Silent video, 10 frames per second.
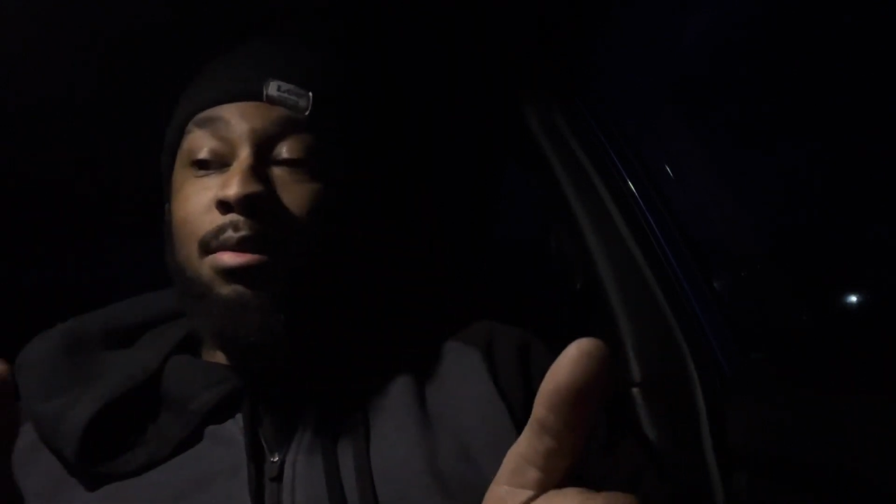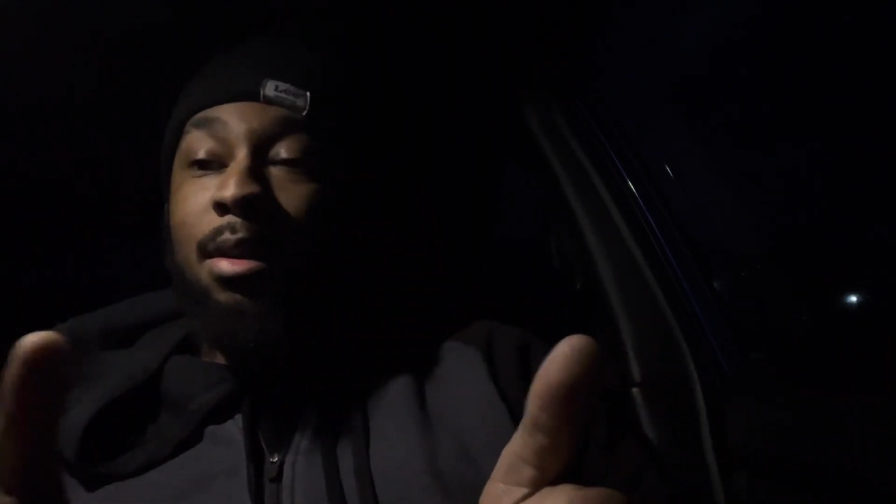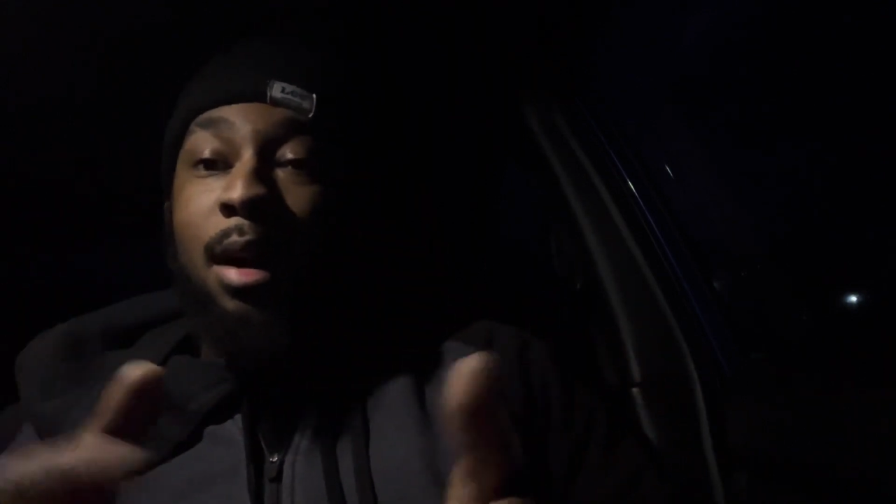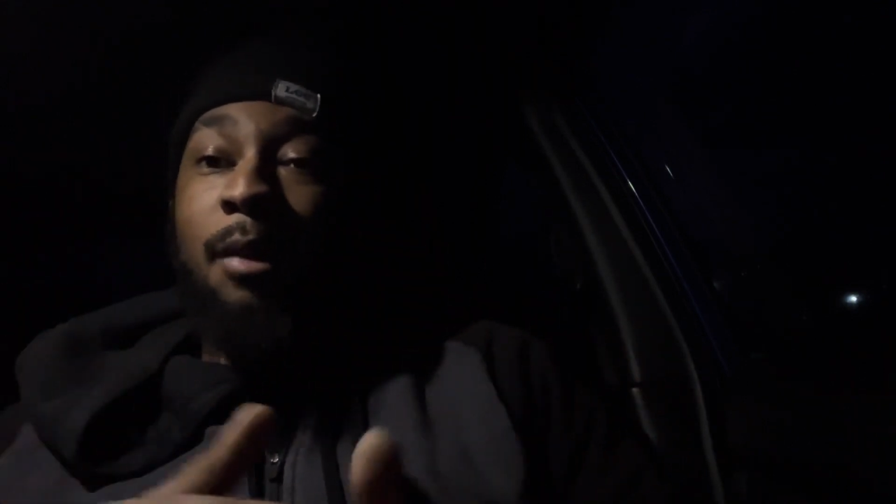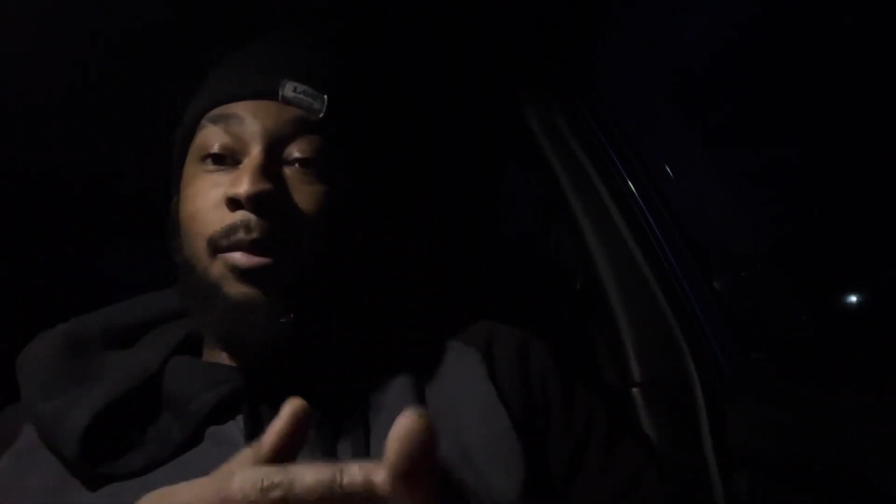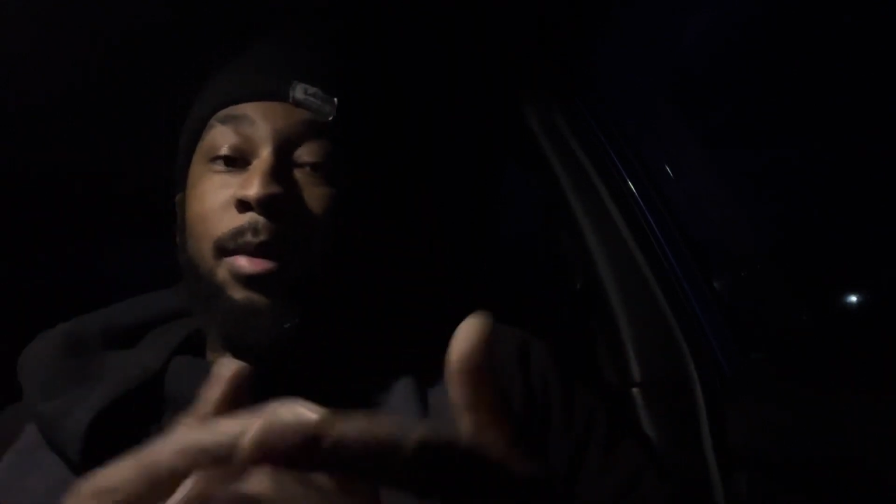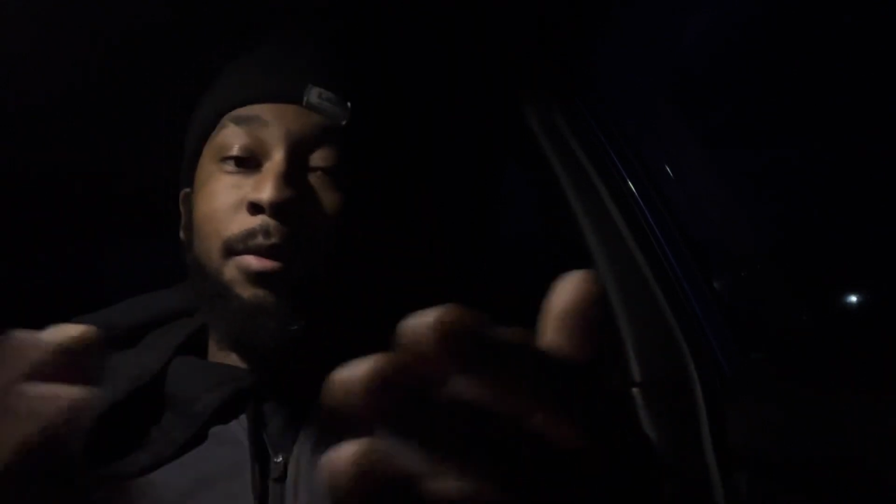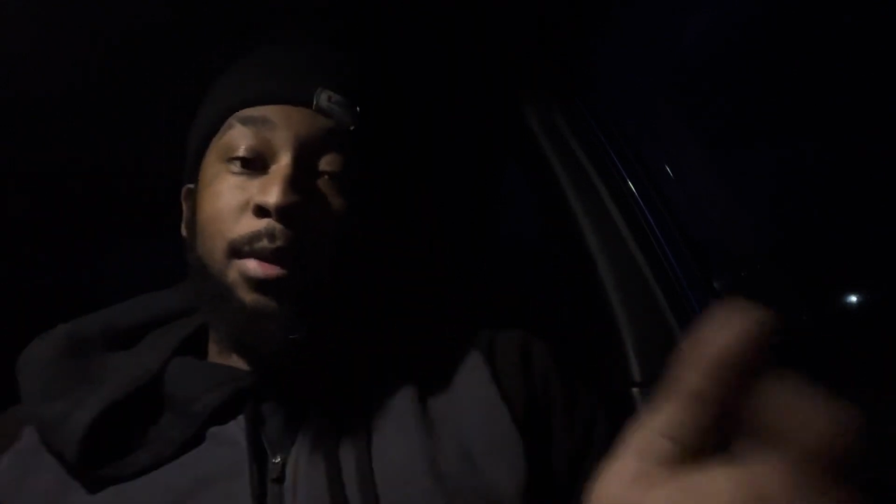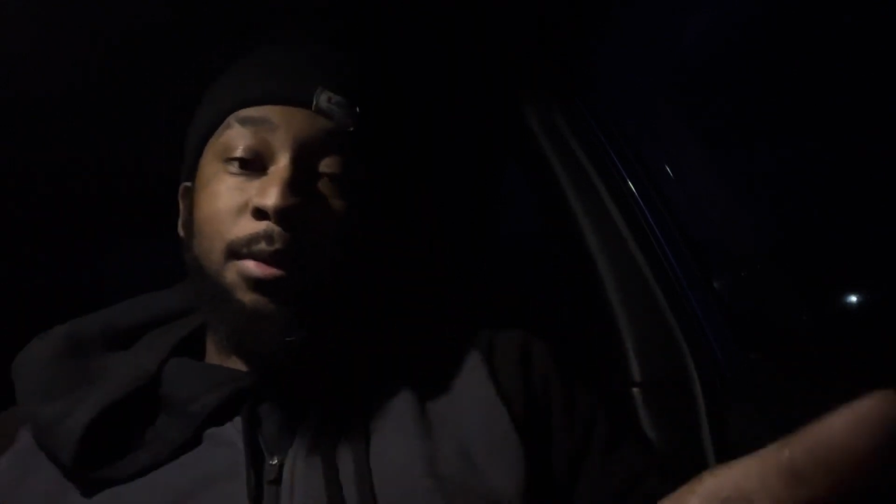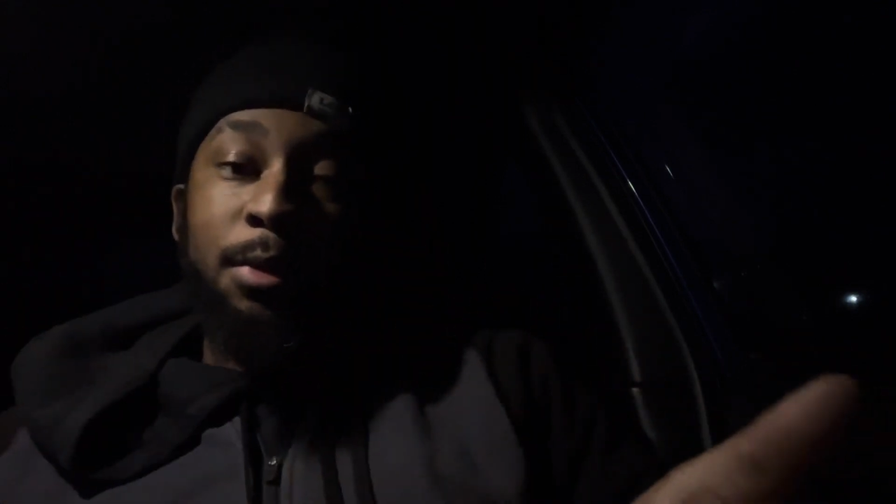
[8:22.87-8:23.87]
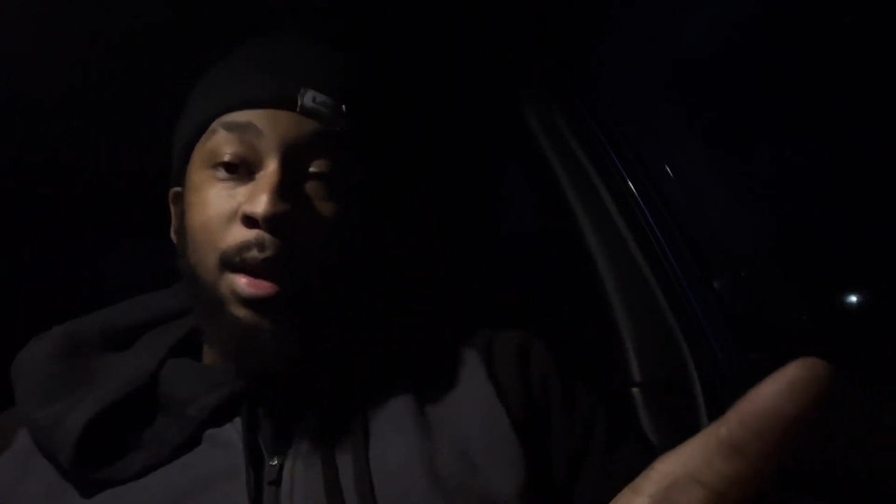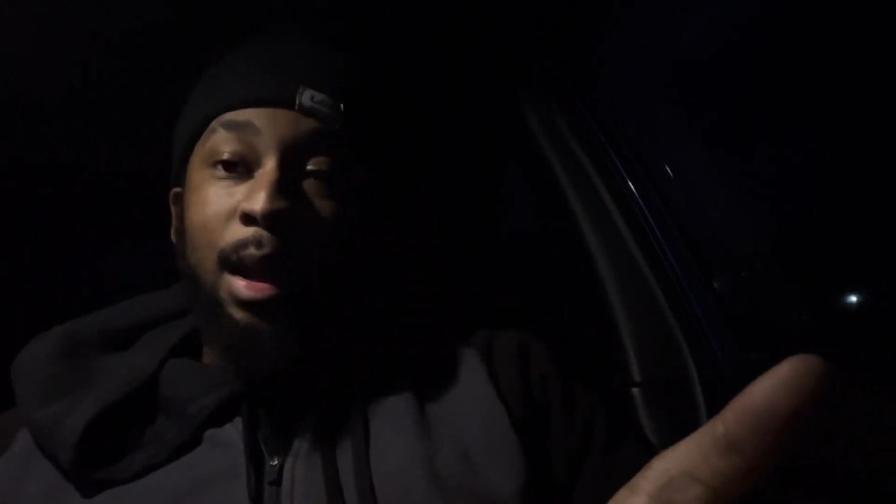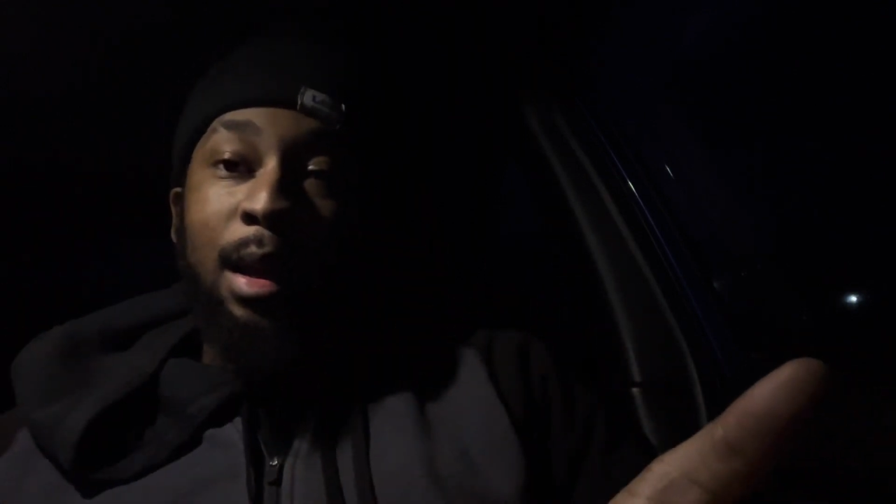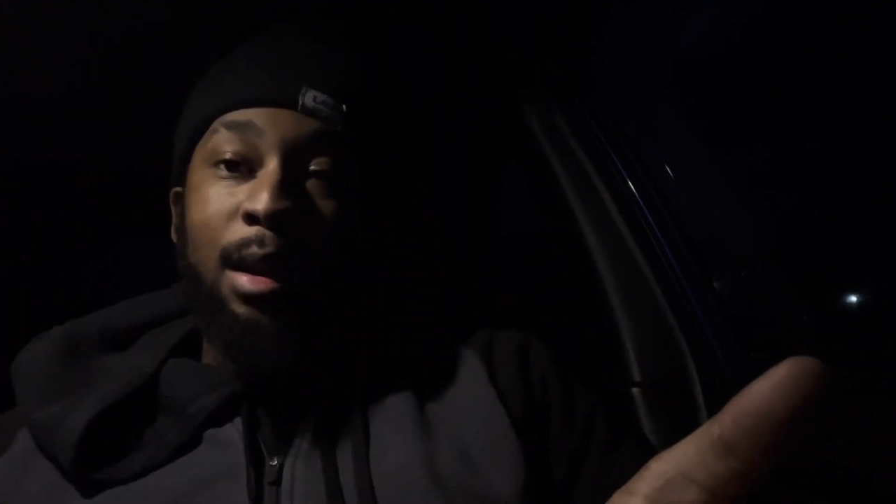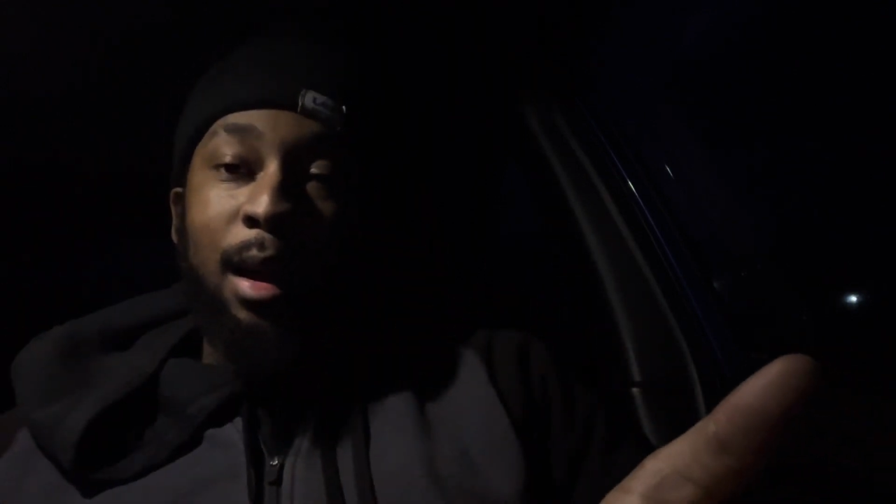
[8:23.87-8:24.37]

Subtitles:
I will feel free to